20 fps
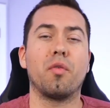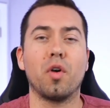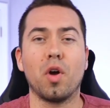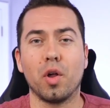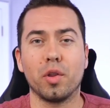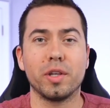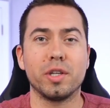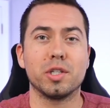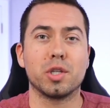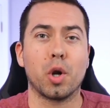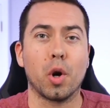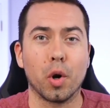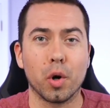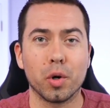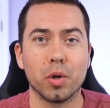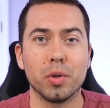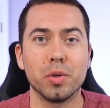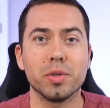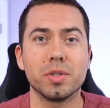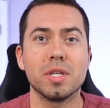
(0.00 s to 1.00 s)
over all these
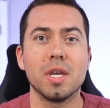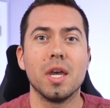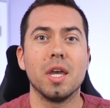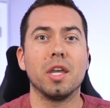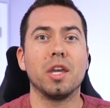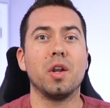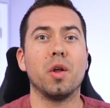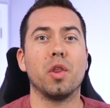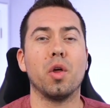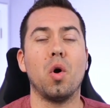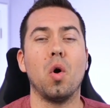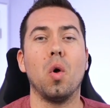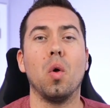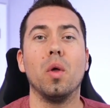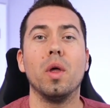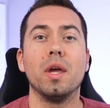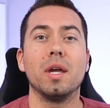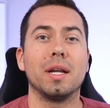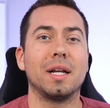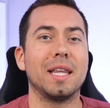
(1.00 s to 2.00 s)
hurdles, you know, the
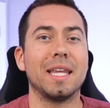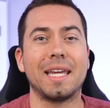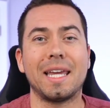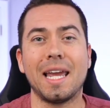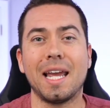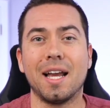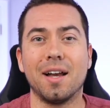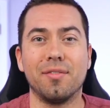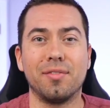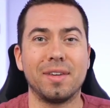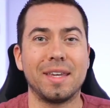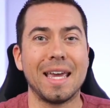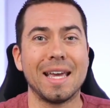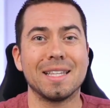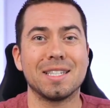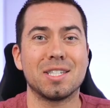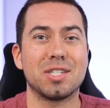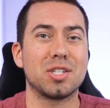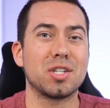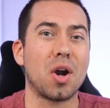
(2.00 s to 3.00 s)
whole clicking of
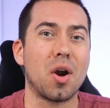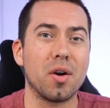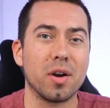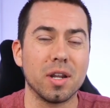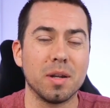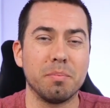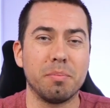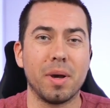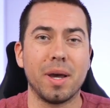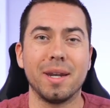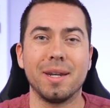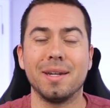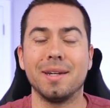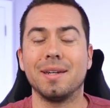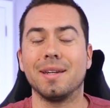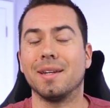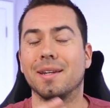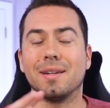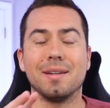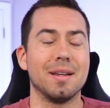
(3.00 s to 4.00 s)
get started
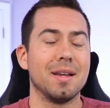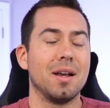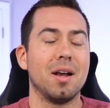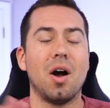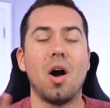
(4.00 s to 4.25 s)
button and